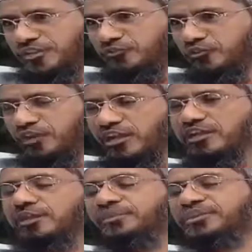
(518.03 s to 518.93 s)
to finish the full
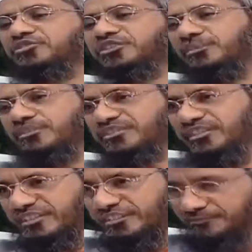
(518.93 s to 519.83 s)
Quran, but it's not
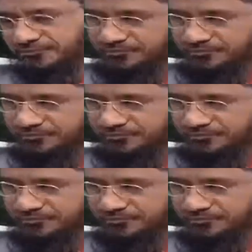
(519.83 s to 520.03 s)
compulsory.